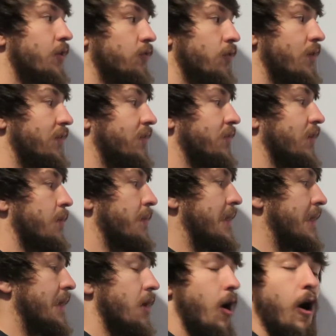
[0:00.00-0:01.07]
So this is going to
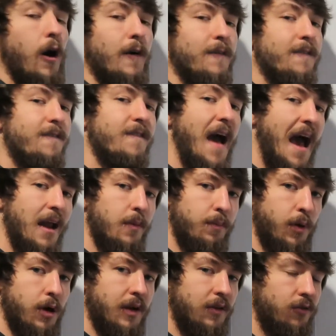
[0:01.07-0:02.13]
be our
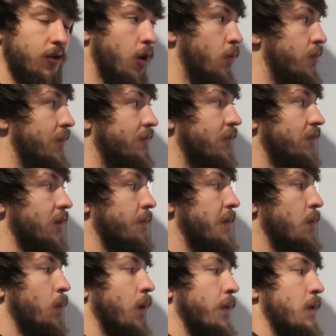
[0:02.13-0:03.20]
fat burning zone. This is going to
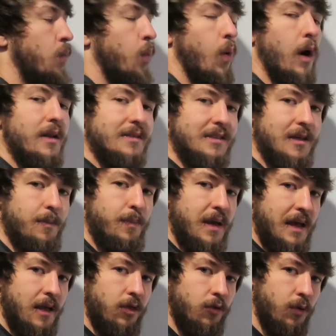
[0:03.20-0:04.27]
be where we want to
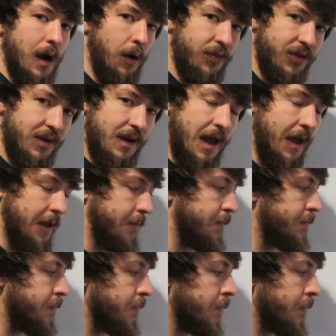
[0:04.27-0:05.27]
be throughout the day.